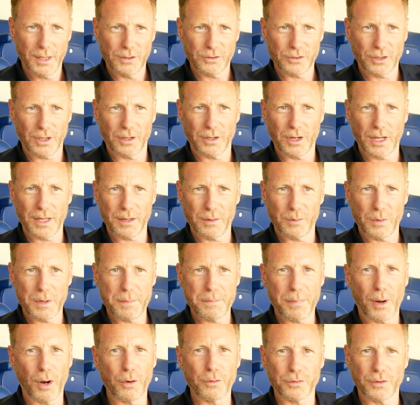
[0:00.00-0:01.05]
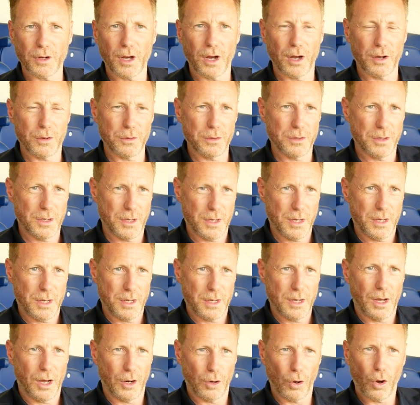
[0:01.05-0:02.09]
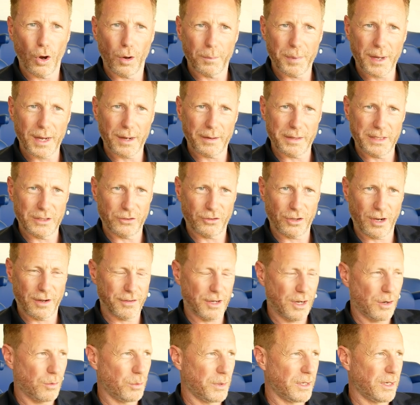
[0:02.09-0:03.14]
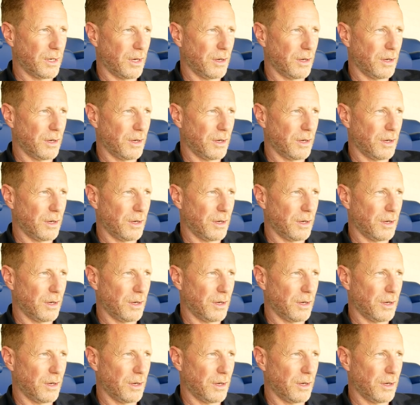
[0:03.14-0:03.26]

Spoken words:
so that we both know a lot about each other.